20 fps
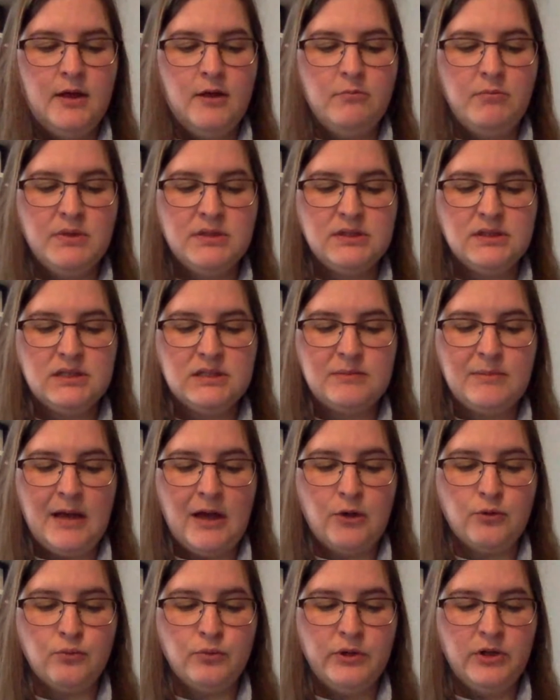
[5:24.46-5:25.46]
Mrs.
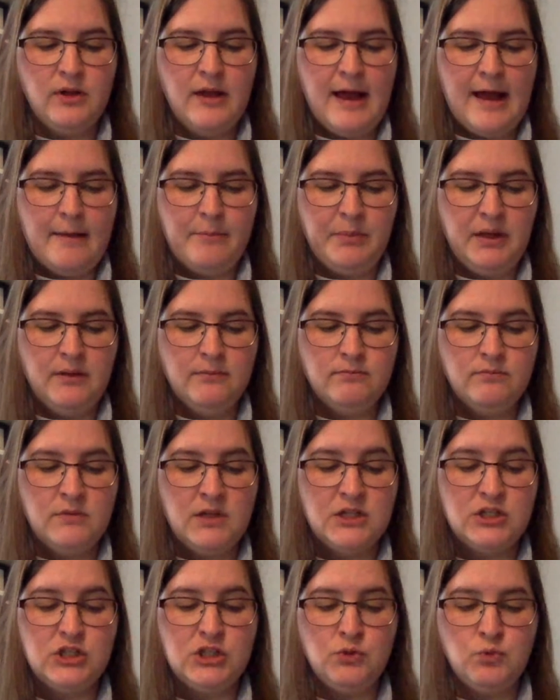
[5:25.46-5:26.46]
smiled real happy.
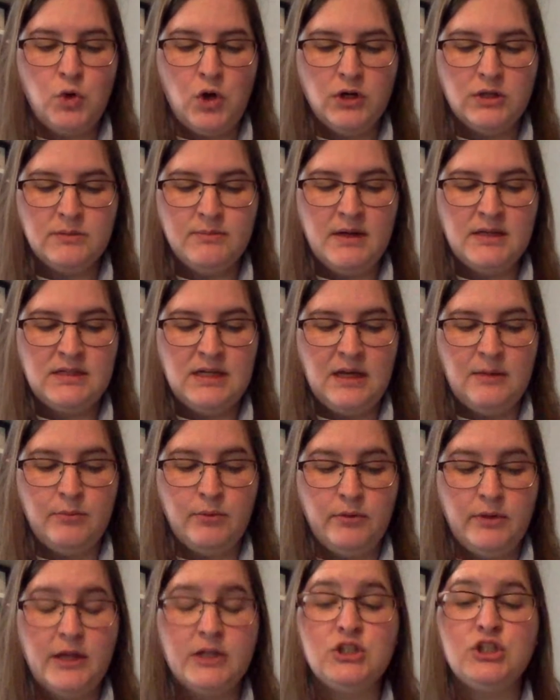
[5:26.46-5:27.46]
Then she walked to my
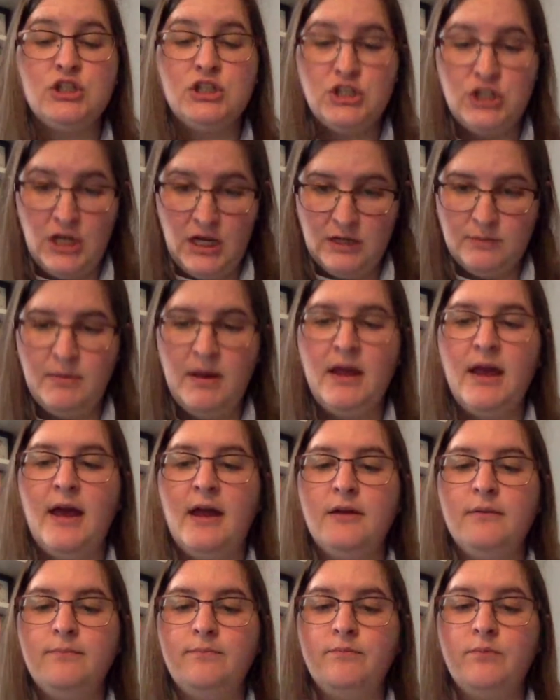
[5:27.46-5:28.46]
table, and she shook my
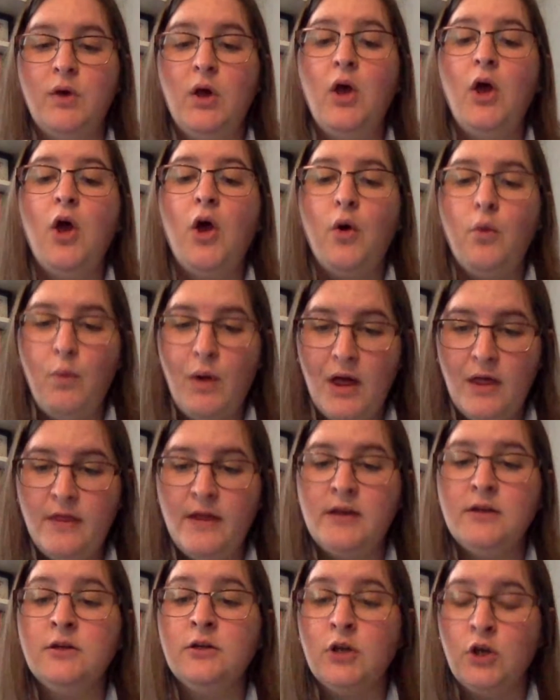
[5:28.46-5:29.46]
head. Well
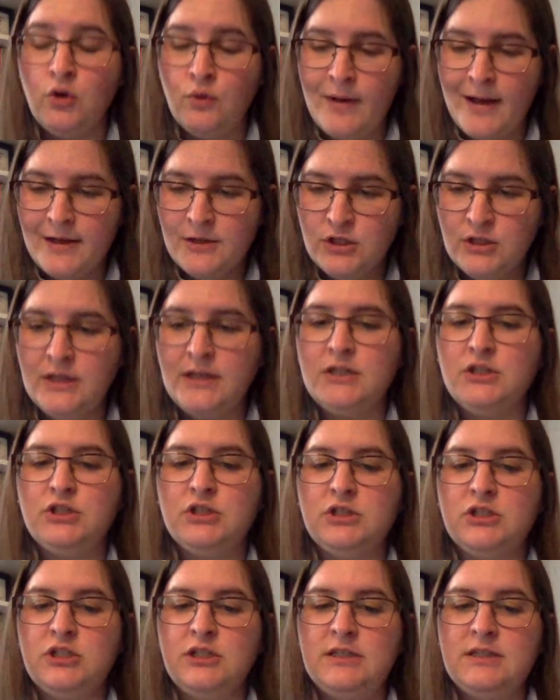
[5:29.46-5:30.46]
then,
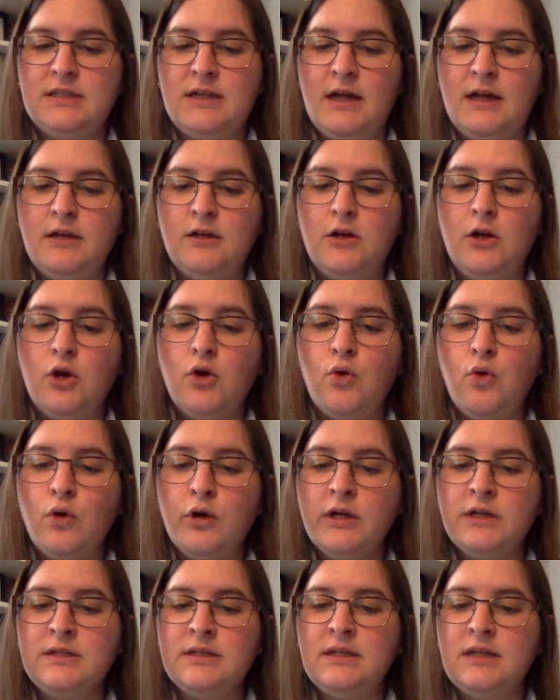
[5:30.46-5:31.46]
congratulations, she said.
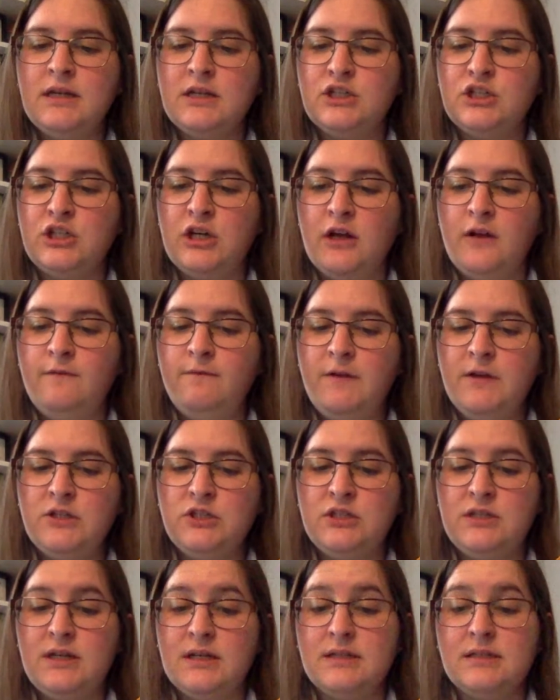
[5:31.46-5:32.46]
According to the dictionary, Fish
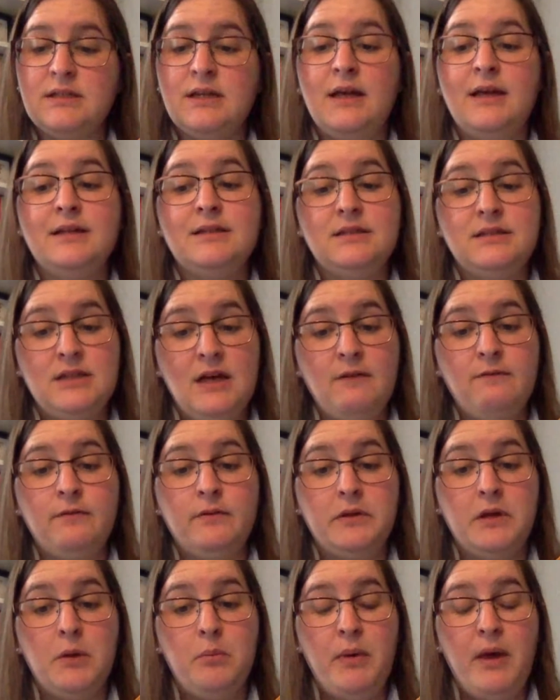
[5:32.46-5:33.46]
Stick is
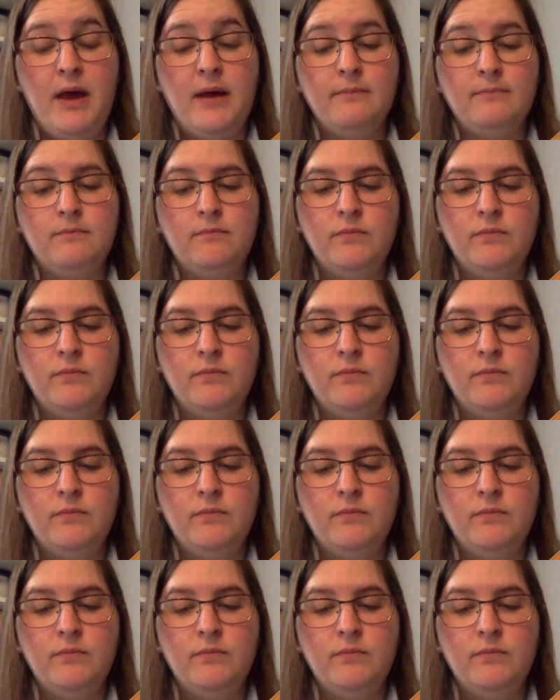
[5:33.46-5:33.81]
definitely a pet.